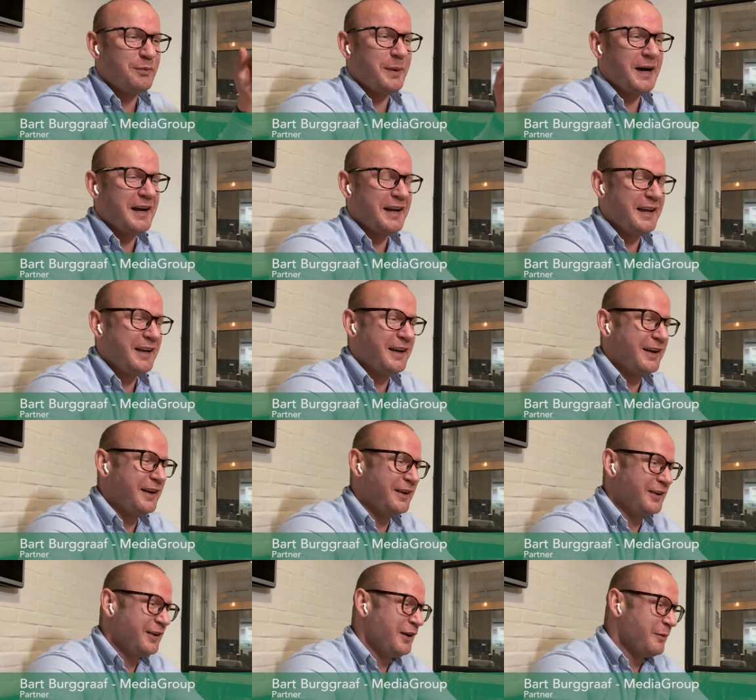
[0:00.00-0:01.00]
Starting off
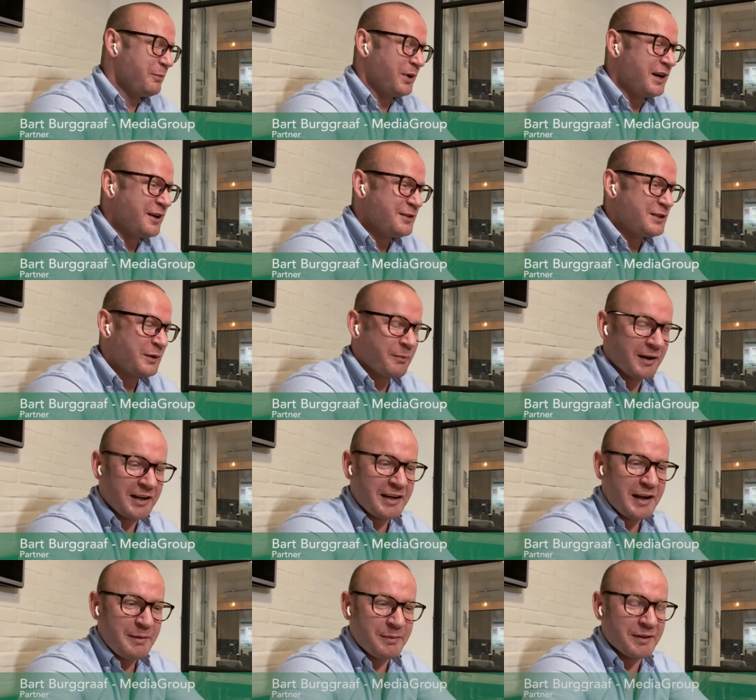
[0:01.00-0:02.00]
by pronouncing my
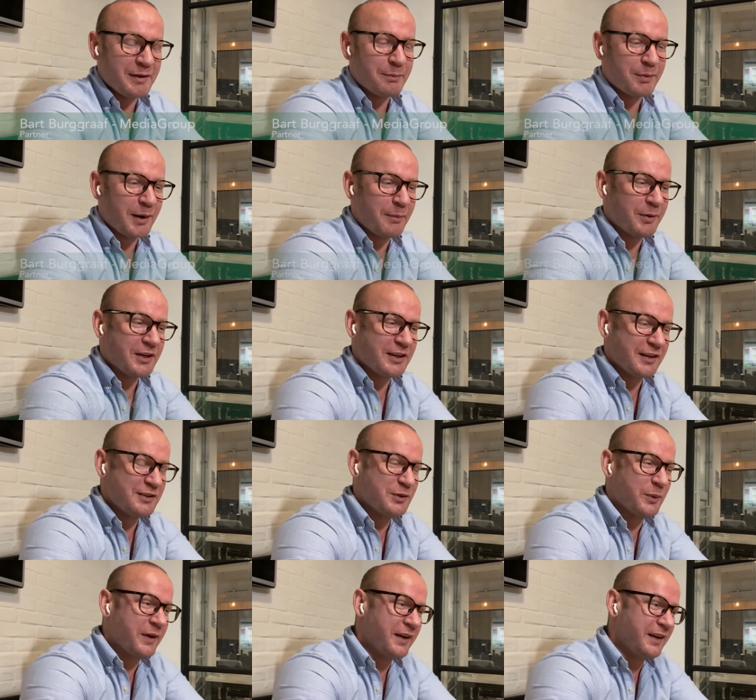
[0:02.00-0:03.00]
name in the proper
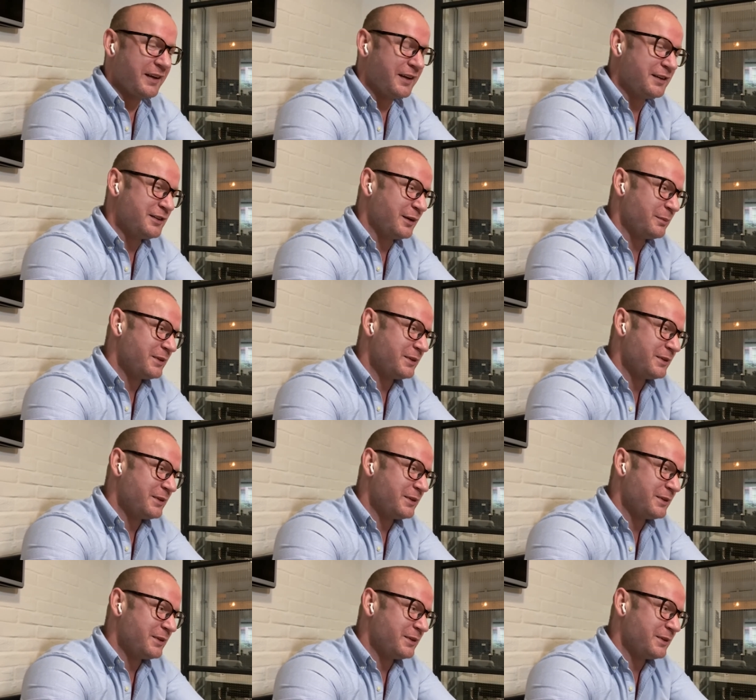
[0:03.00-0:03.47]
Dutch way, Thomas.